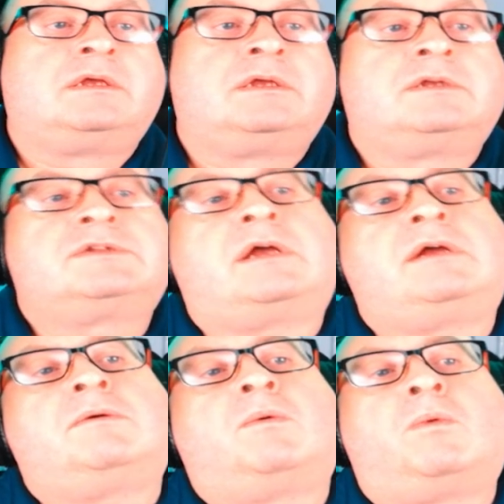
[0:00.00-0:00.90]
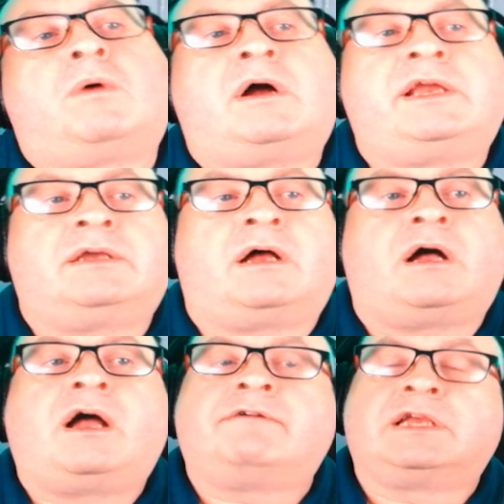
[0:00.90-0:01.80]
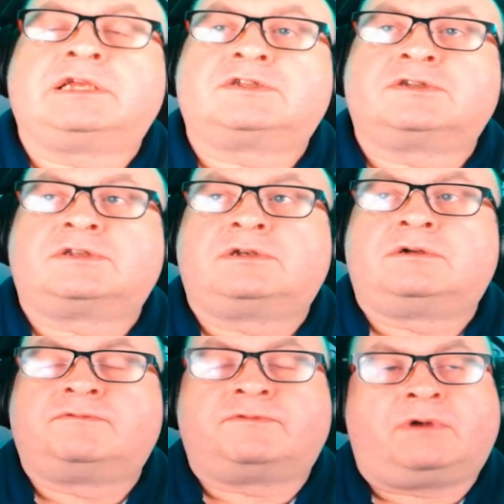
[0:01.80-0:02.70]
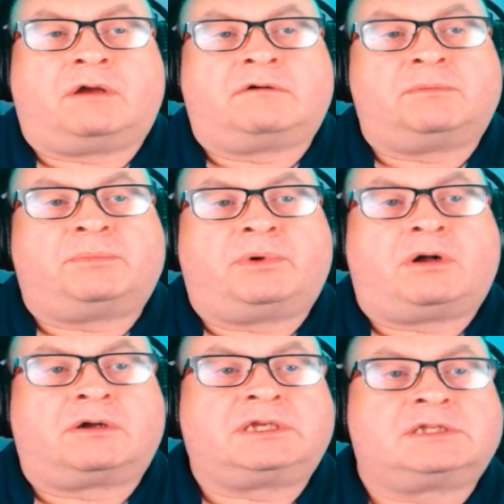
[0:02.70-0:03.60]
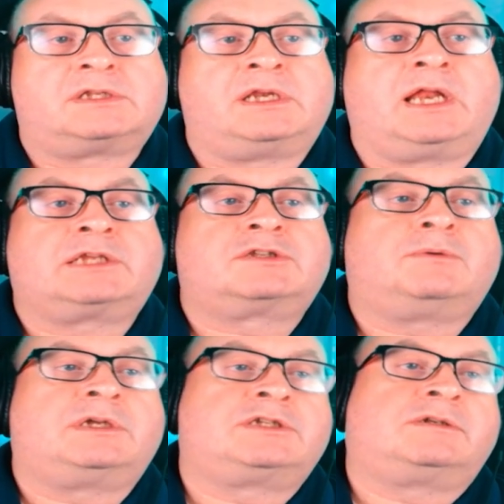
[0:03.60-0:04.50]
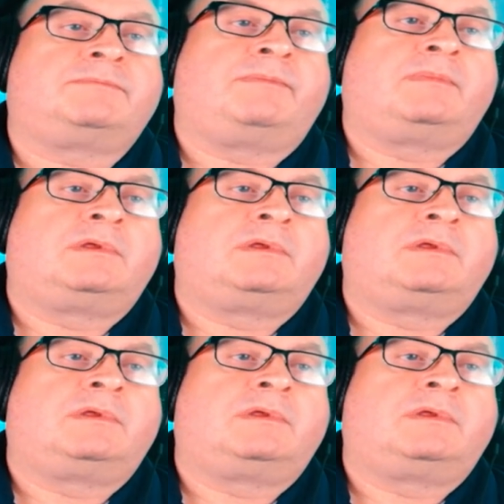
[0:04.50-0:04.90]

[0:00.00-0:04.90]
So why do iRacers love Oran Park is the next question.